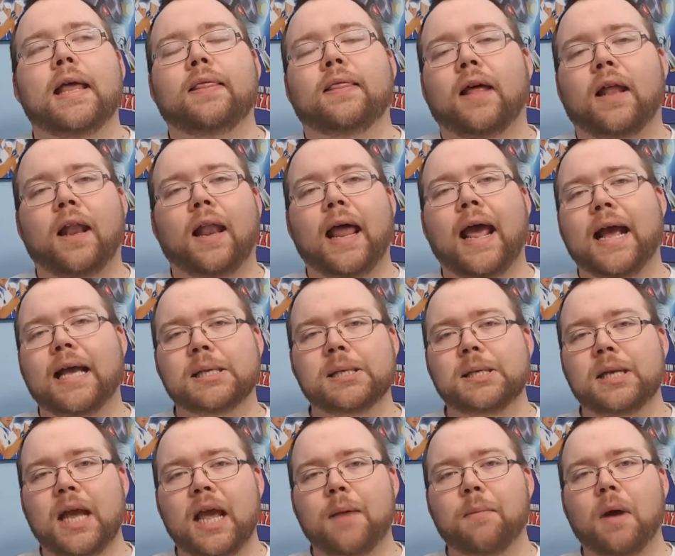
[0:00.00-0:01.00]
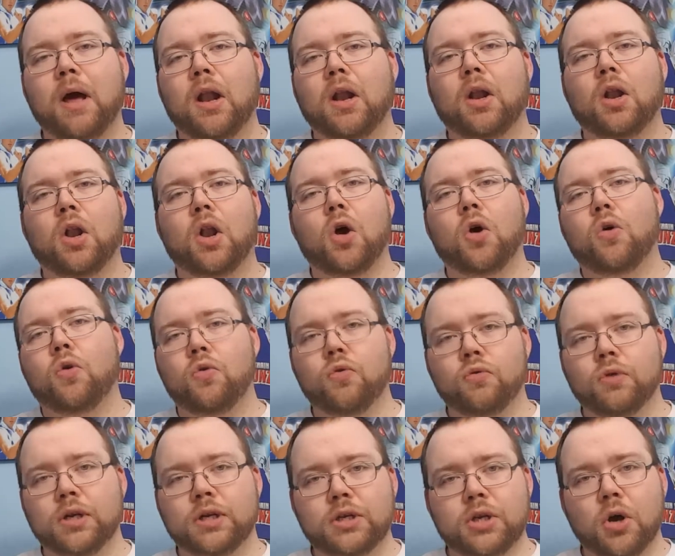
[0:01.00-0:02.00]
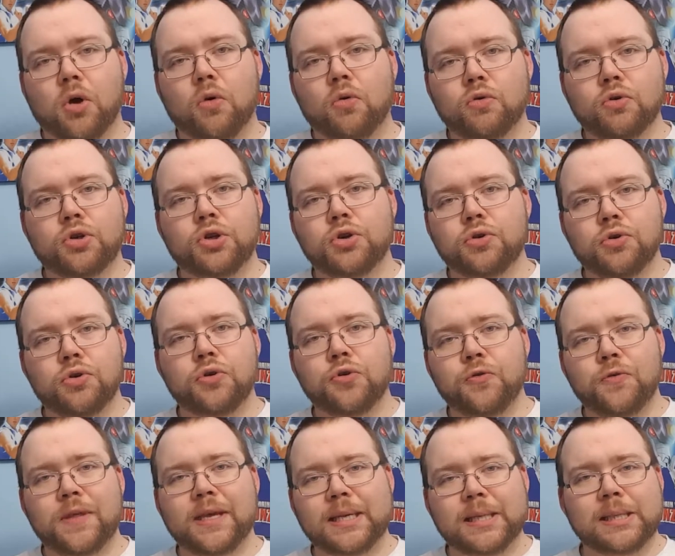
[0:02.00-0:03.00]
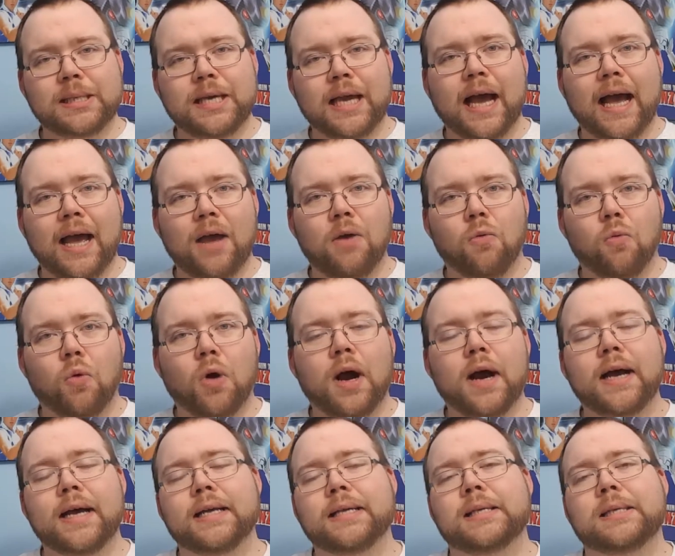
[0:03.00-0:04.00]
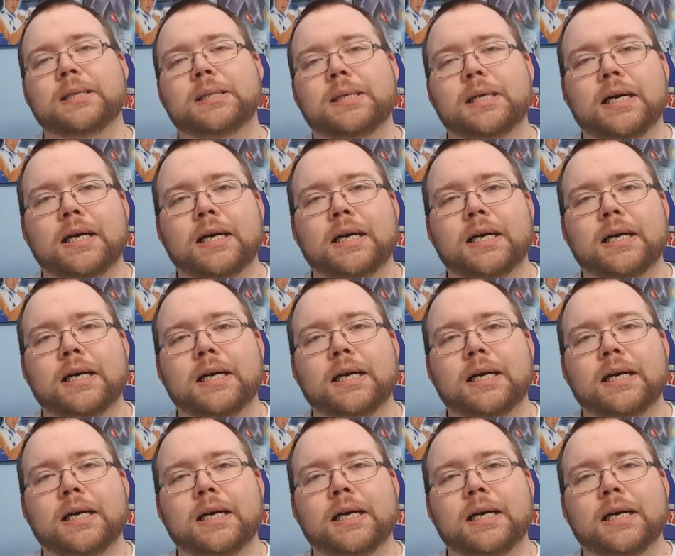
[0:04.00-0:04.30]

the last name alone told you who this guy was.